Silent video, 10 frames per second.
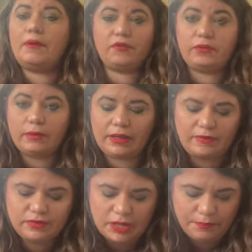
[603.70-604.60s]
everyone believe.
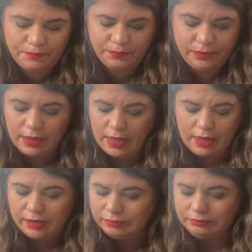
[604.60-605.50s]
So,
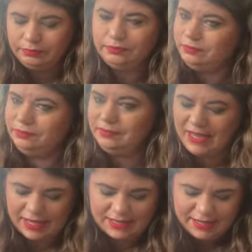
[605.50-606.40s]

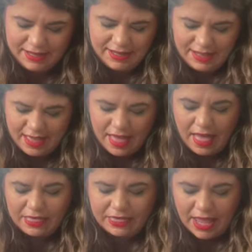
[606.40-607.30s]
yes.
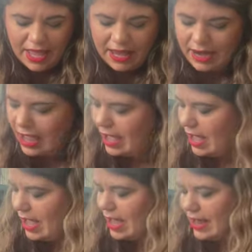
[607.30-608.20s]
Then
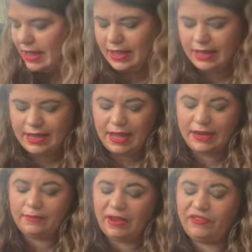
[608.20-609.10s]
I
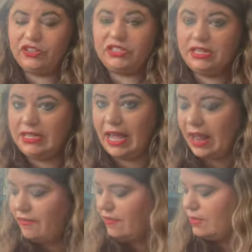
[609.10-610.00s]
had my first
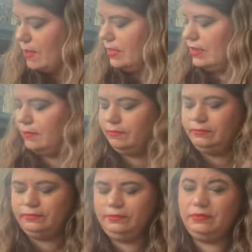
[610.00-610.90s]
DNF of the month.
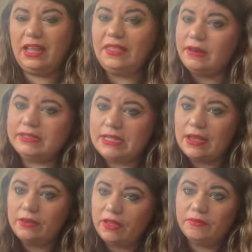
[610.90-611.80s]
No, Say
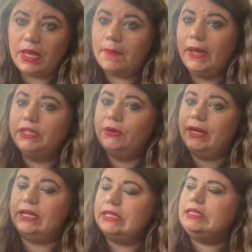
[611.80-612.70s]
You Love Me by
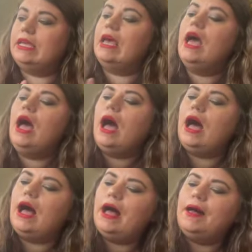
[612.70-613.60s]
Joanna Lindsay.
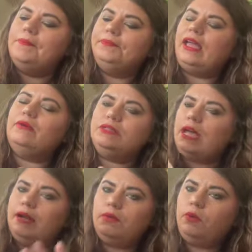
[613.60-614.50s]
I was
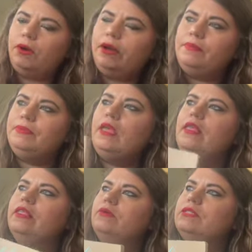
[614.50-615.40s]
kind of bored.
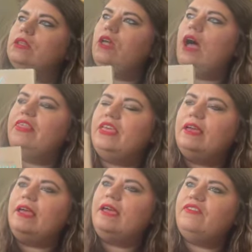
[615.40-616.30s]
There was a lot. I
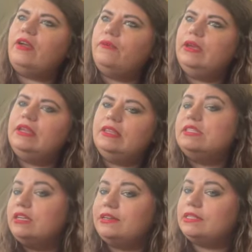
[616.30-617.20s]
think if I read this
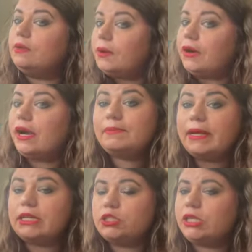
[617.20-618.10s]
series in order, I might
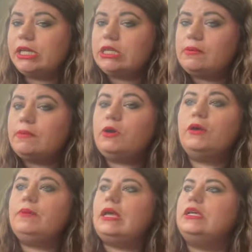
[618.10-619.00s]
enjoy it a little bit more,
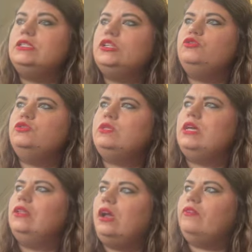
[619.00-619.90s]
because you do see a
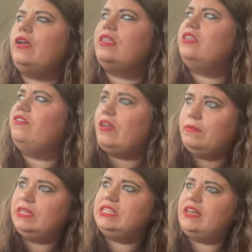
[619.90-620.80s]
lot of like the
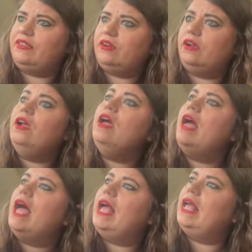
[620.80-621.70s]
family together,
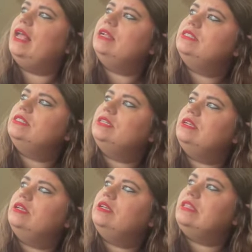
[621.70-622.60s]
and
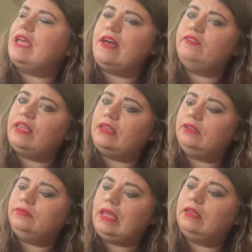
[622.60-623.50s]
they have like
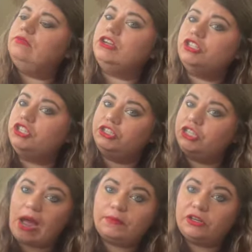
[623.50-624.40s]
there's just
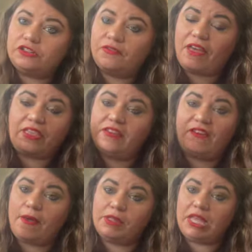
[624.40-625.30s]
chapters of like the
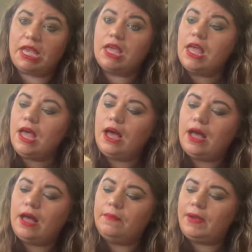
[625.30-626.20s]
family.
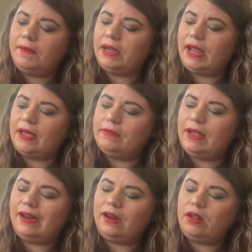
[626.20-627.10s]
I mean, I had
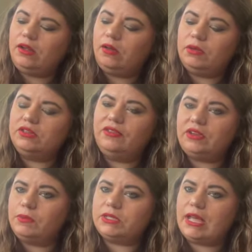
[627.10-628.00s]
made it almost
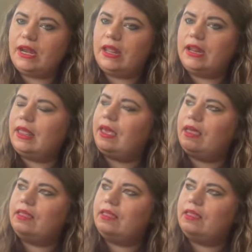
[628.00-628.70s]
50%, and like